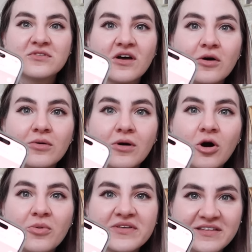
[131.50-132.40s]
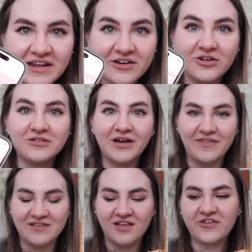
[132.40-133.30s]
So almost identical,
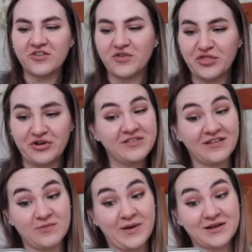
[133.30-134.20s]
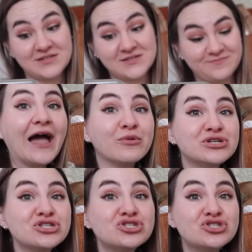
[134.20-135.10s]
and they sell theirs for 36 bucks. I
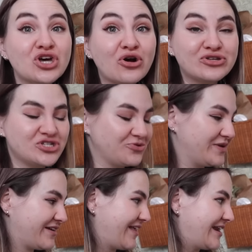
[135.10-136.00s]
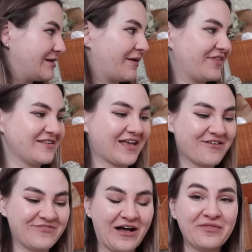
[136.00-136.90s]
was so stupid excited about this. I
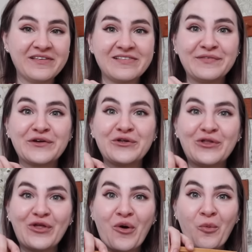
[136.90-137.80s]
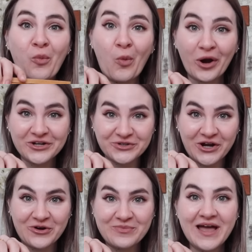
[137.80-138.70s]
found this little
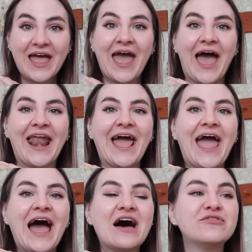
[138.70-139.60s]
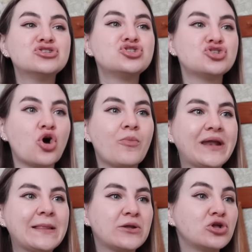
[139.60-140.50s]
wardrobe, and I have so
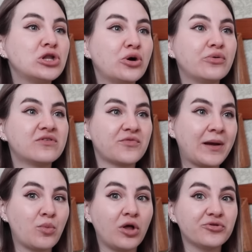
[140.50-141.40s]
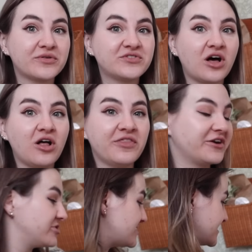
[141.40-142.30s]
many little clothes for my Waldorf doll
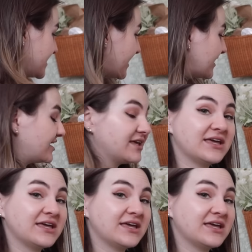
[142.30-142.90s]
that are just sitting